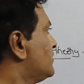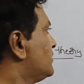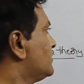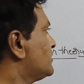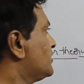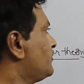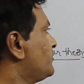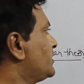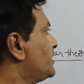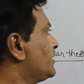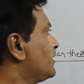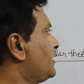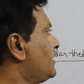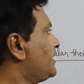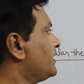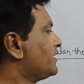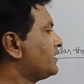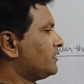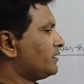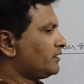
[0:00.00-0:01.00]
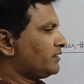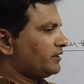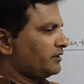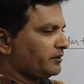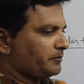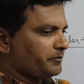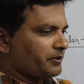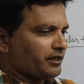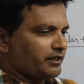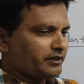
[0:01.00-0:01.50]
something like a
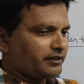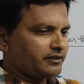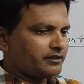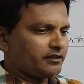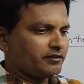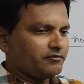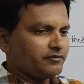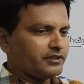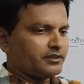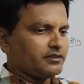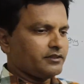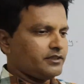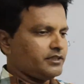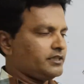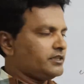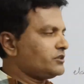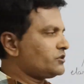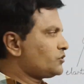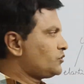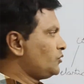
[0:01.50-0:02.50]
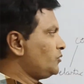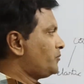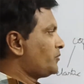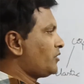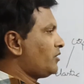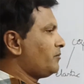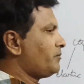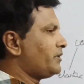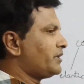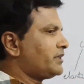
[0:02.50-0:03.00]
particle with these two
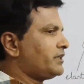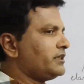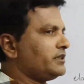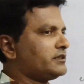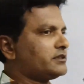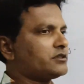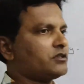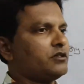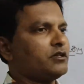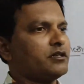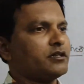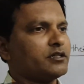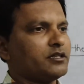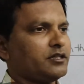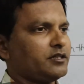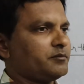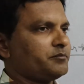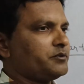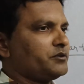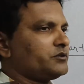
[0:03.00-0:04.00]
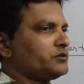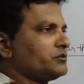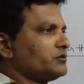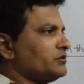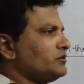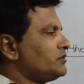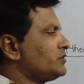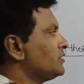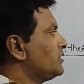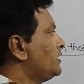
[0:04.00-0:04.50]
properties called
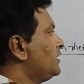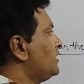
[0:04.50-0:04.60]
corpuscles.